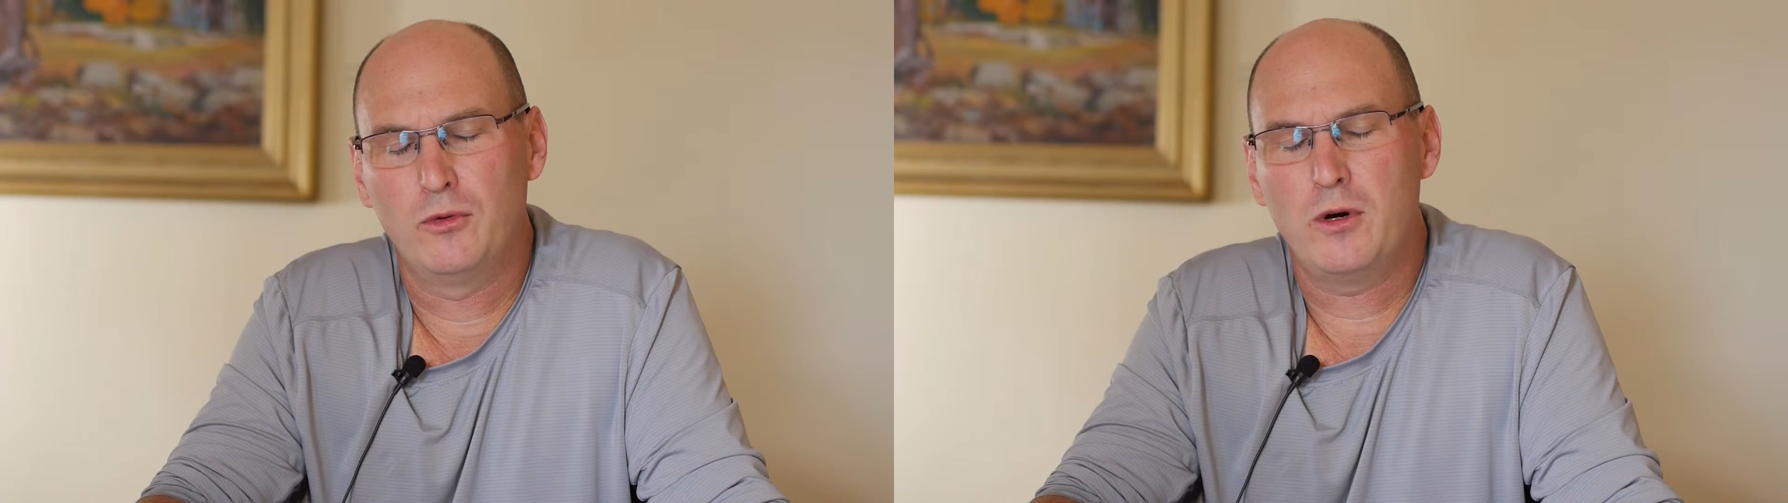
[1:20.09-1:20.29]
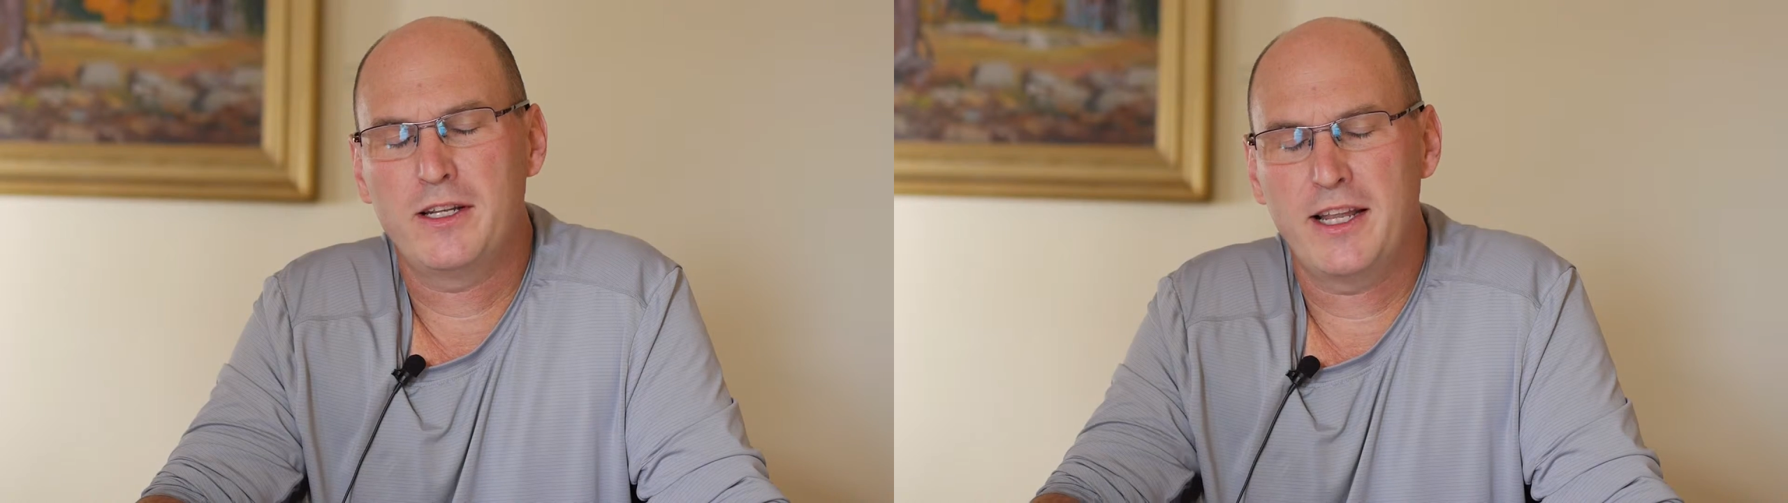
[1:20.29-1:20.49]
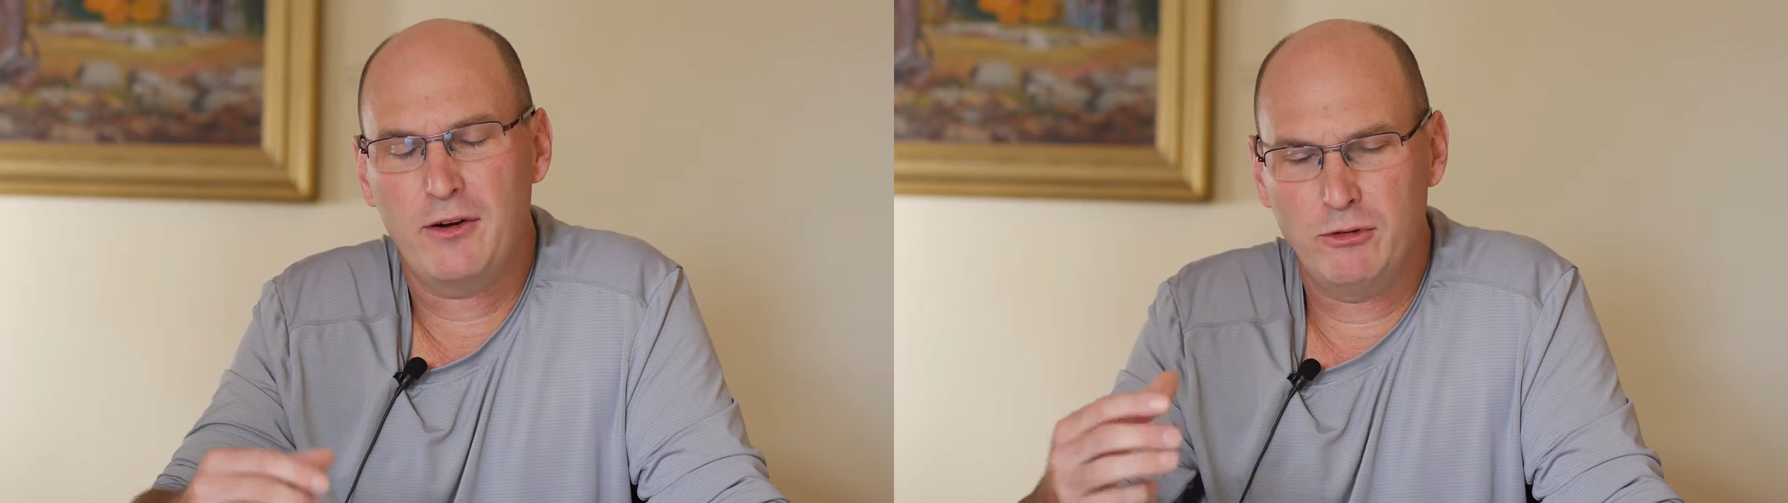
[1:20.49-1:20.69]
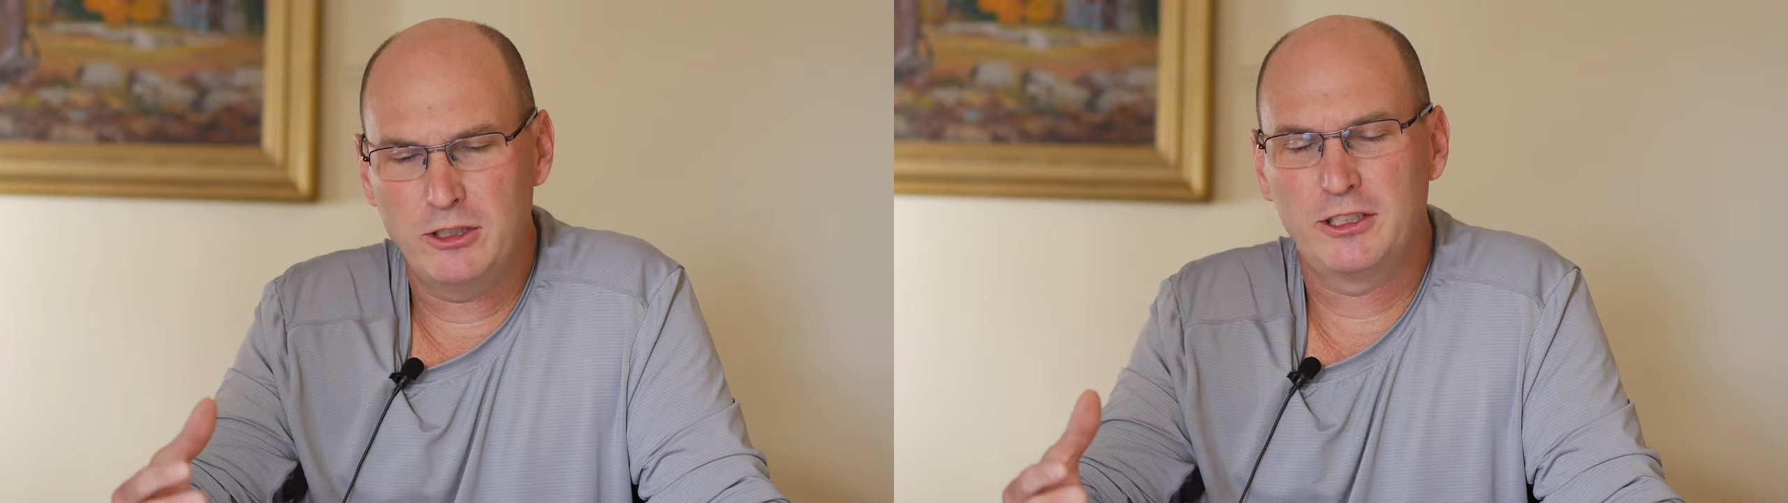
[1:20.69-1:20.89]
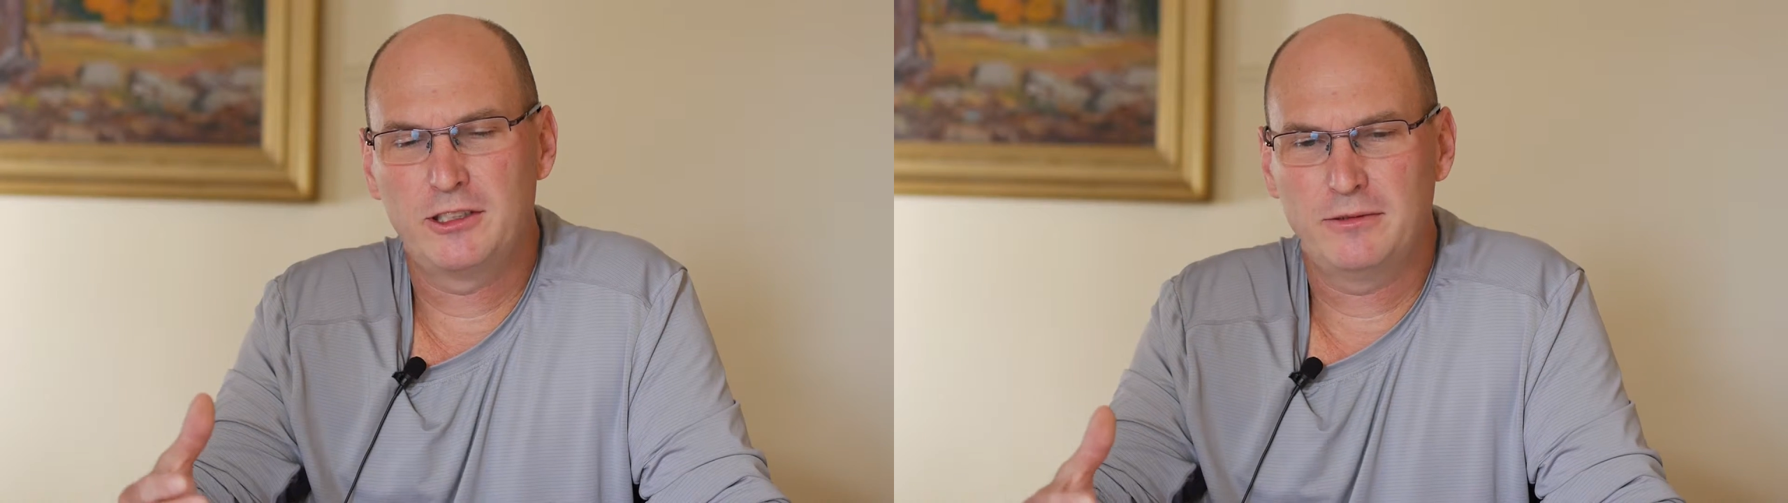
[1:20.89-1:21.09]
one that
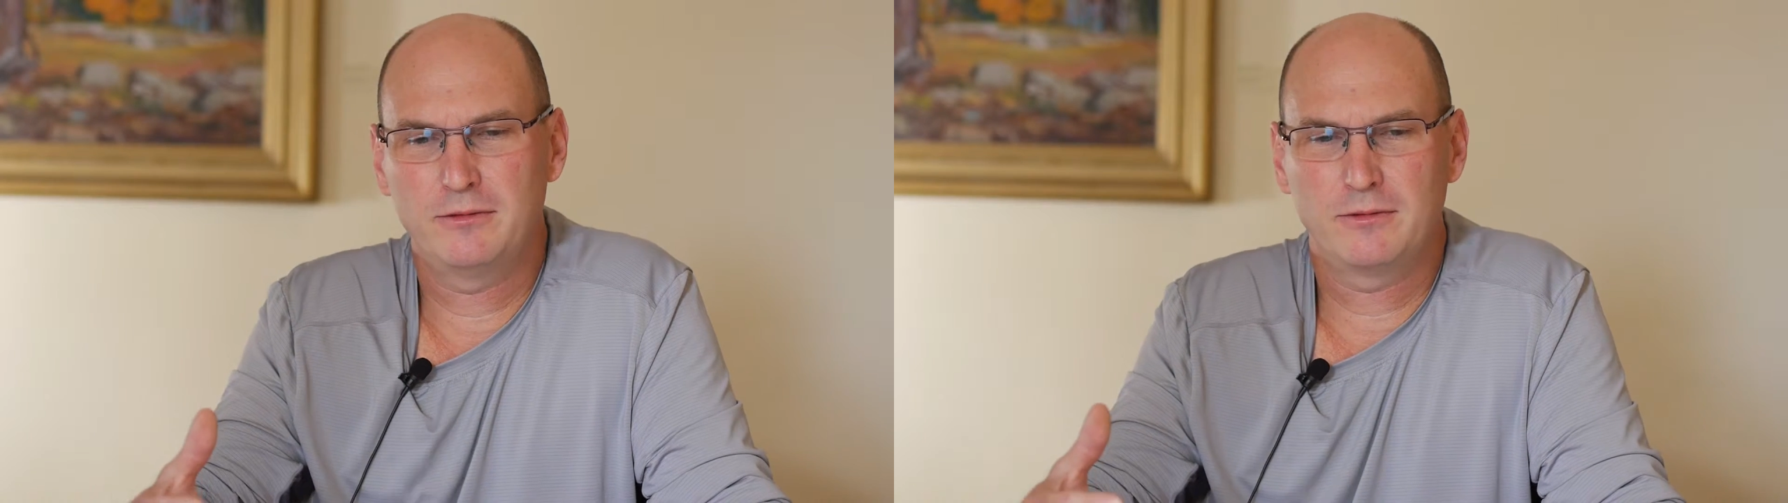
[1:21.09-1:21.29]
was